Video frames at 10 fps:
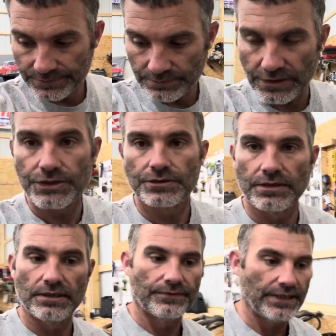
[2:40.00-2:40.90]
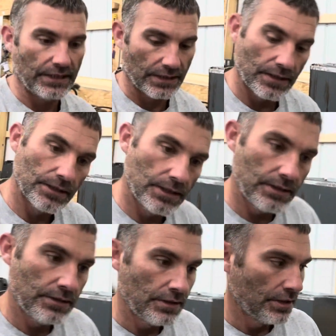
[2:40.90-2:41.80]
mixture of the
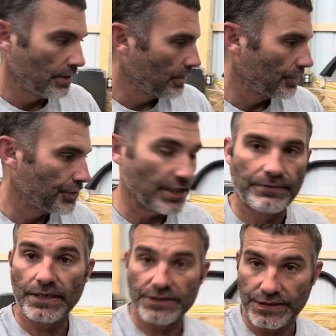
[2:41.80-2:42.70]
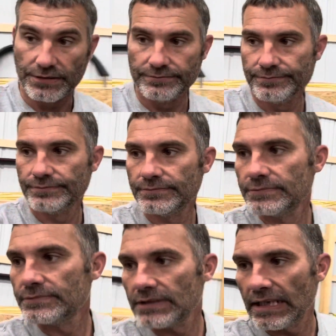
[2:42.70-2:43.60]
shitty ring seal
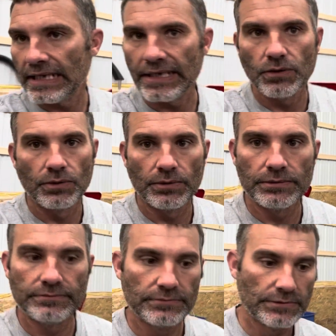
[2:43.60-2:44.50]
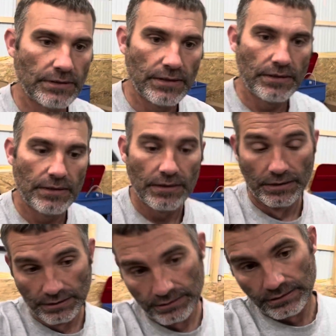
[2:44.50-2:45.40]
that I had going on
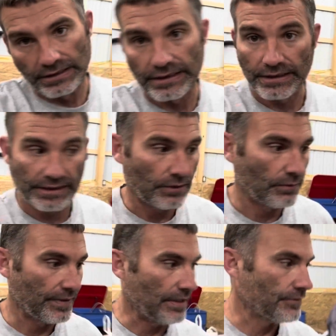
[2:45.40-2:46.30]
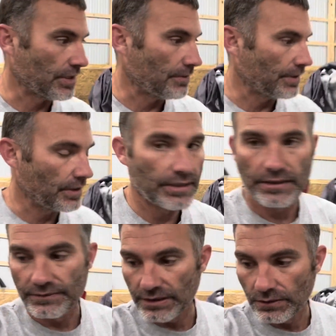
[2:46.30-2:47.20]
and then the old valve job there that didn't
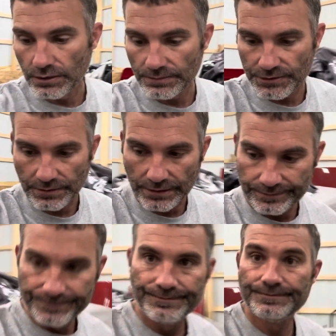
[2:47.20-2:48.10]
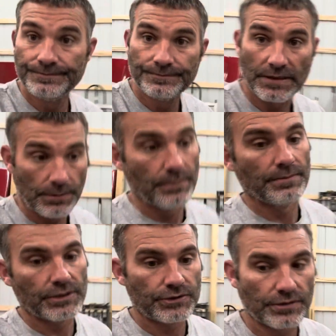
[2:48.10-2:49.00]
really hold up so well. I'm hoping the
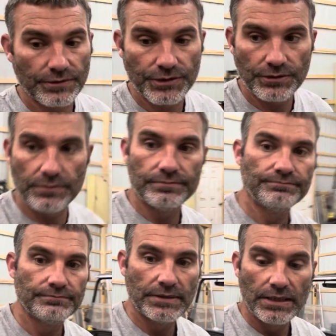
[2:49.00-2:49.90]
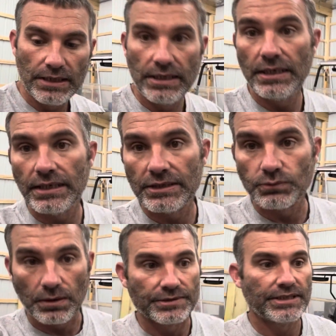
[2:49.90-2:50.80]
mixture of the two is
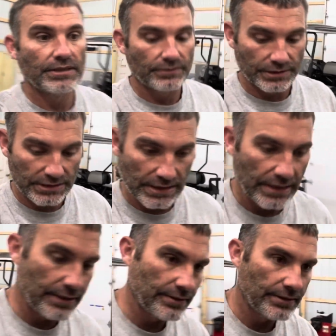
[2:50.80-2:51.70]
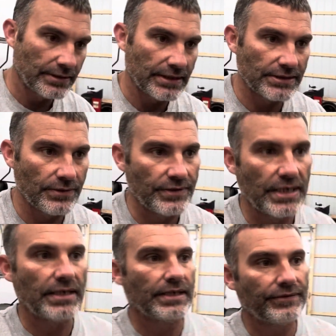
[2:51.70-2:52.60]
what was killing this thing. And that's the only thing
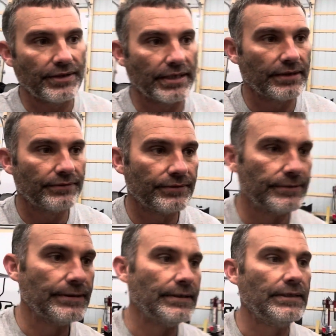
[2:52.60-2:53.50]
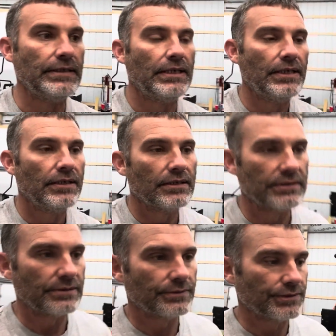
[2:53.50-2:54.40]
I can think of. Because
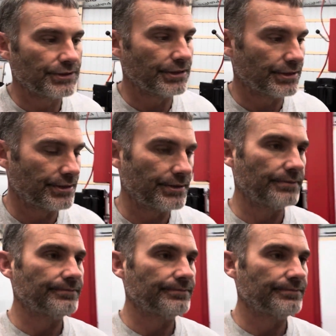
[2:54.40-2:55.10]
it was just